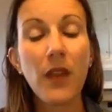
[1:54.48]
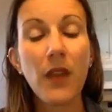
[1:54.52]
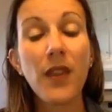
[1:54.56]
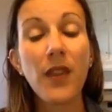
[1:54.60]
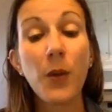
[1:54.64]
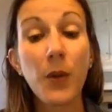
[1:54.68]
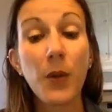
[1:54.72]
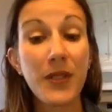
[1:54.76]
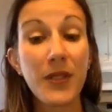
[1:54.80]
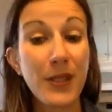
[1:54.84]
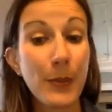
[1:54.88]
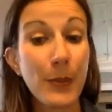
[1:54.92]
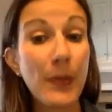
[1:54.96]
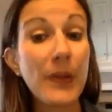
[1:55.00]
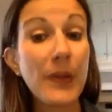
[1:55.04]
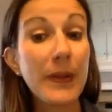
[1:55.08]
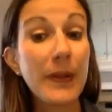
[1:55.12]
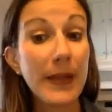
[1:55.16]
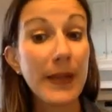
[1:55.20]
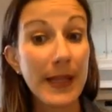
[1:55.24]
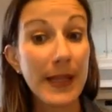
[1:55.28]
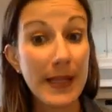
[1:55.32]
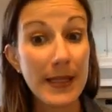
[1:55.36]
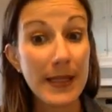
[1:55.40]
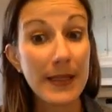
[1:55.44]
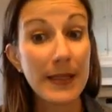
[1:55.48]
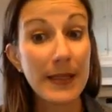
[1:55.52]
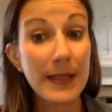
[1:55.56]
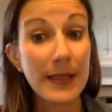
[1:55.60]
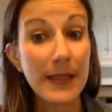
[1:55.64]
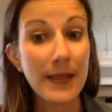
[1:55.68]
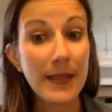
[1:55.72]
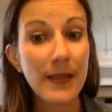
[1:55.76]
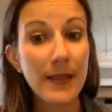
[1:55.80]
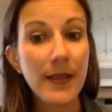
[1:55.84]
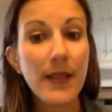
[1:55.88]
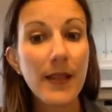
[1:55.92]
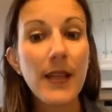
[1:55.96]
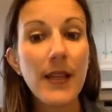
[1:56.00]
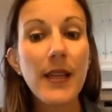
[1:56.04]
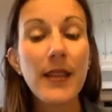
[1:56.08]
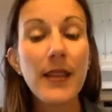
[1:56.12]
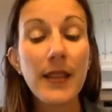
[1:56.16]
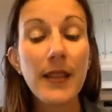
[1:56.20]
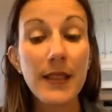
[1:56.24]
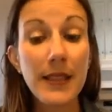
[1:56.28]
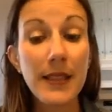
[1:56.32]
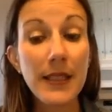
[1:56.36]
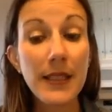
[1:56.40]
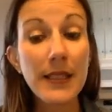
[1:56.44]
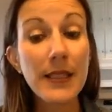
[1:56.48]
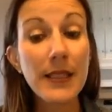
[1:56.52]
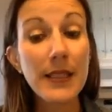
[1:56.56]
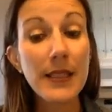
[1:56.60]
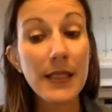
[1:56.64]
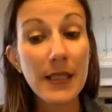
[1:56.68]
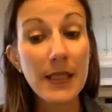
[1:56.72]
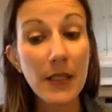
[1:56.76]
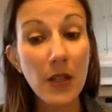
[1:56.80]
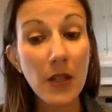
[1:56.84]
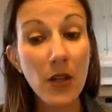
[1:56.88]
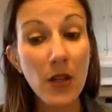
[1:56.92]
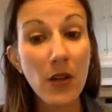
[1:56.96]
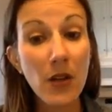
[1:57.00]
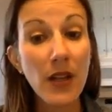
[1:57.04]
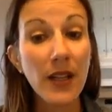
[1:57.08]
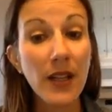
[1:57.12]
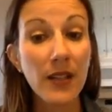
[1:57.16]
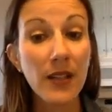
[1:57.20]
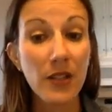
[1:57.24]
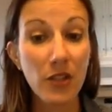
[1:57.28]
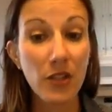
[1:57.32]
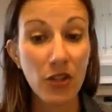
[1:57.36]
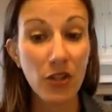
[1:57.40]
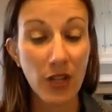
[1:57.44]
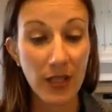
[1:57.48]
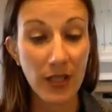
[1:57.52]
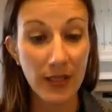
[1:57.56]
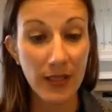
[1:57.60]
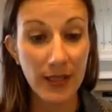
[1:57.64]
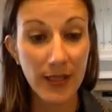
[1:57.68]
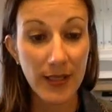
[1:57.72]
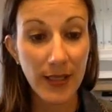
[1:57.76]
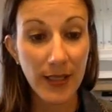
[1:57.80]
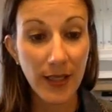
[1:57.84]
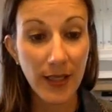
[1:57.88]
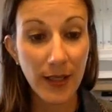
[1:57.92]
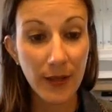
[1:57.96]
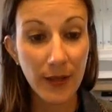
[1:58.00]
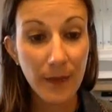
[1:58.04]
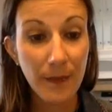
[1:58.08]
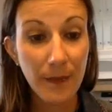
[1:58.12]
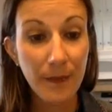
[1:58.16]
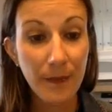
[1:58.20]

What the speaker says: They want to please. This is still extrinsic.